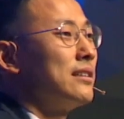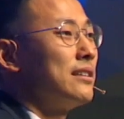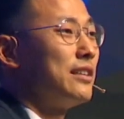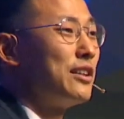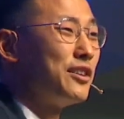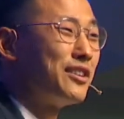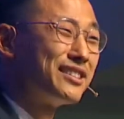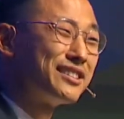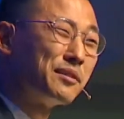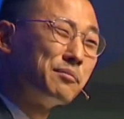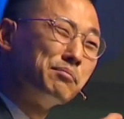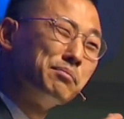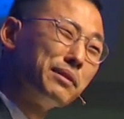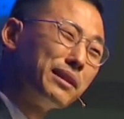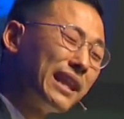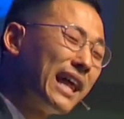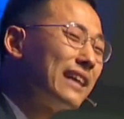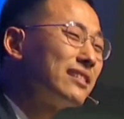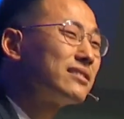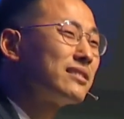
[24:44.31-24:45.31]
there is a
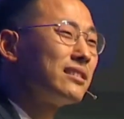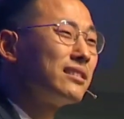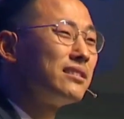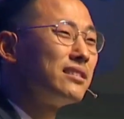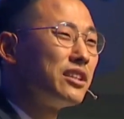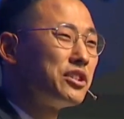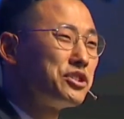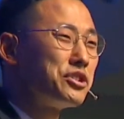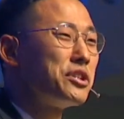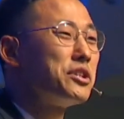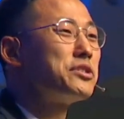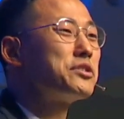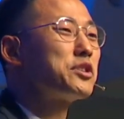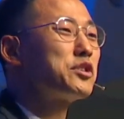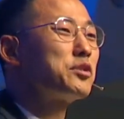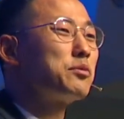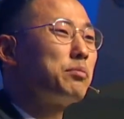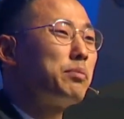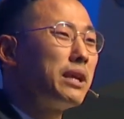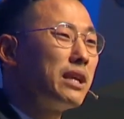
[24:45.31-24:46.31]
blessing that Jesus
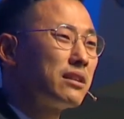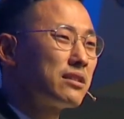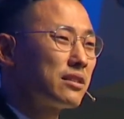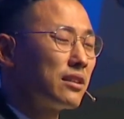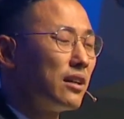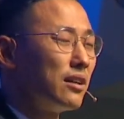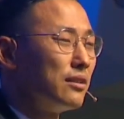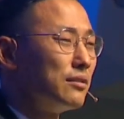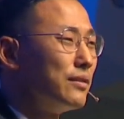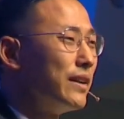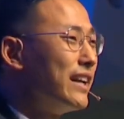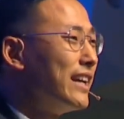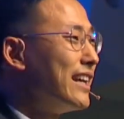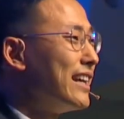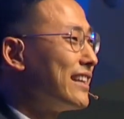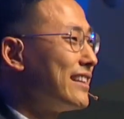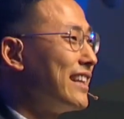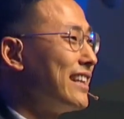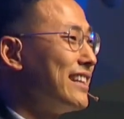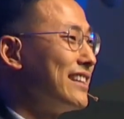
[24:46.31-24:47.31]
speaks of
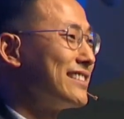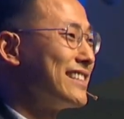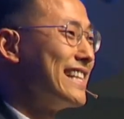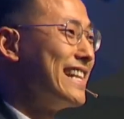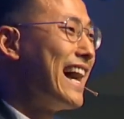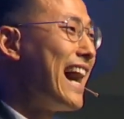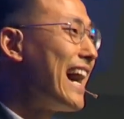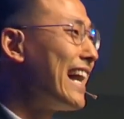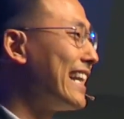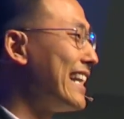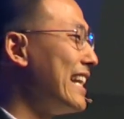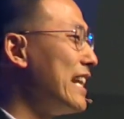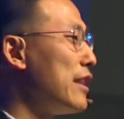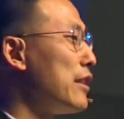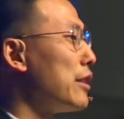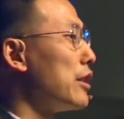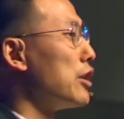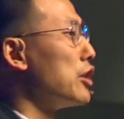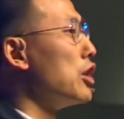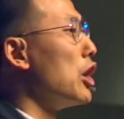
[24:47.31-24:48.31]
that is not
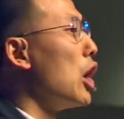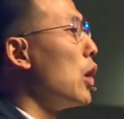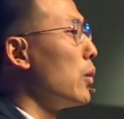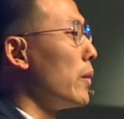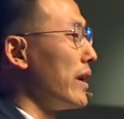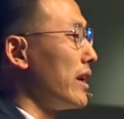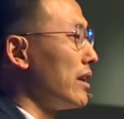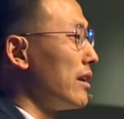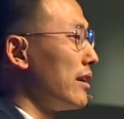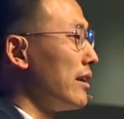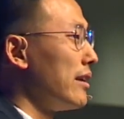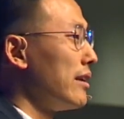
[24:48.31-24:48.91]
in the knowing,